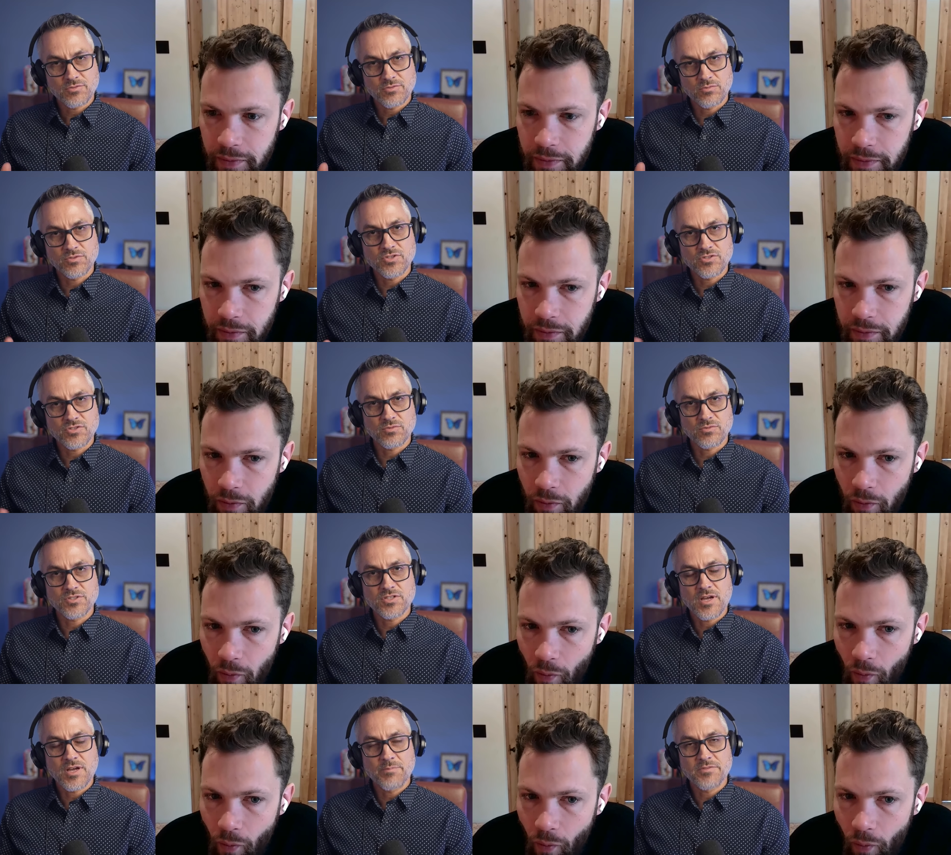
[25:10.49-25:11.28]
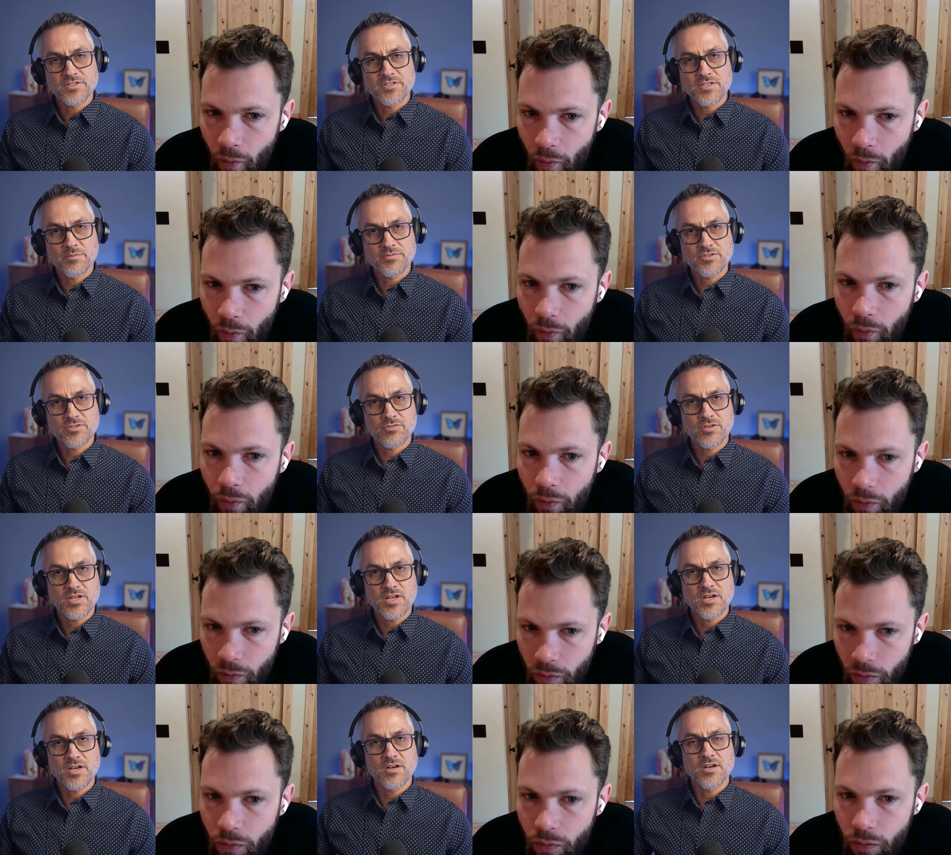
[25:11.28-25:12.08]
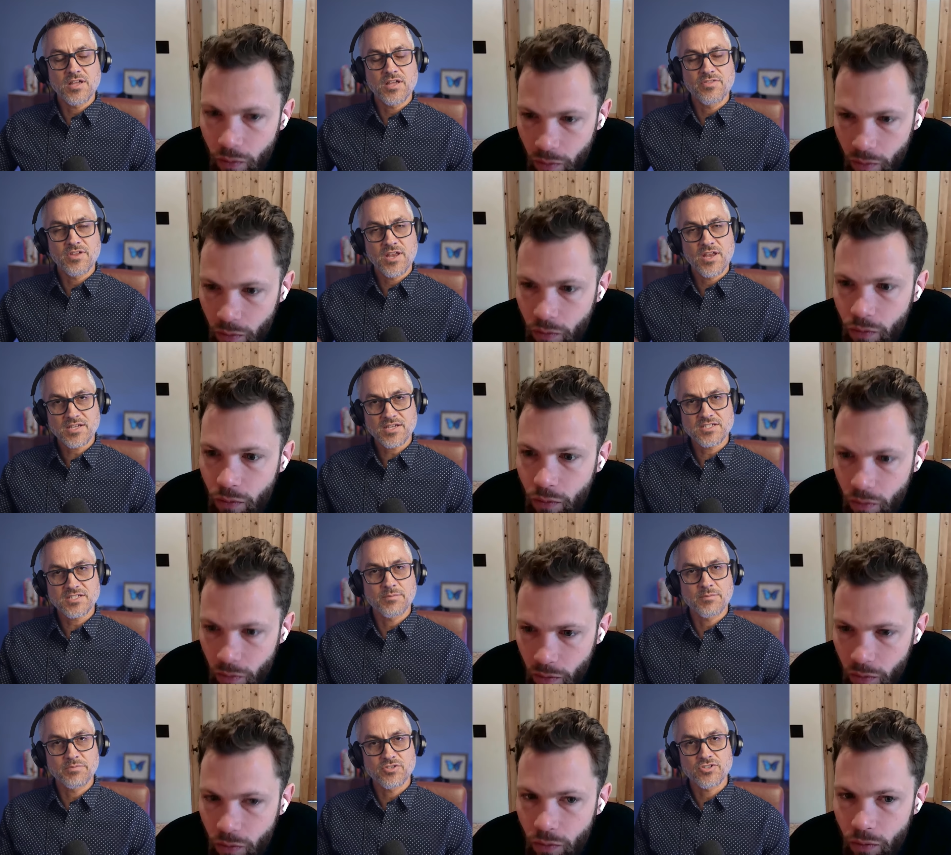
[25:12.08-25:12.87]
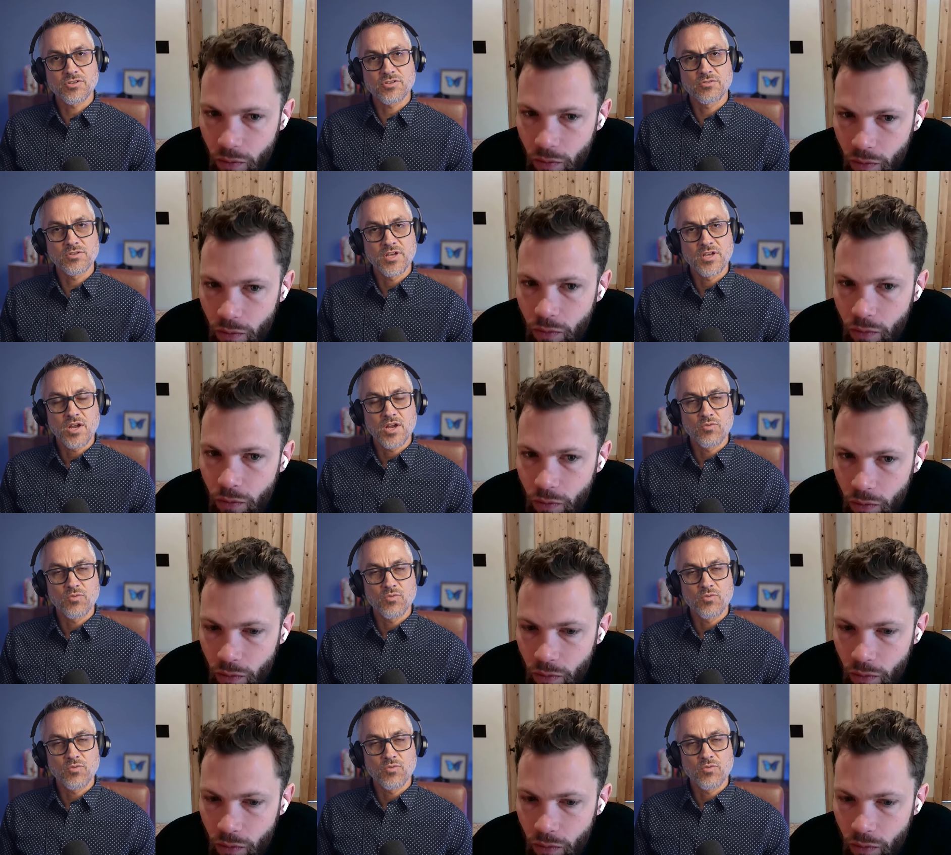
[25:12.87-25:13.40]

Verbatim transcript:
Speaker 1: We'll, we'll stop this episode here. In the next episode,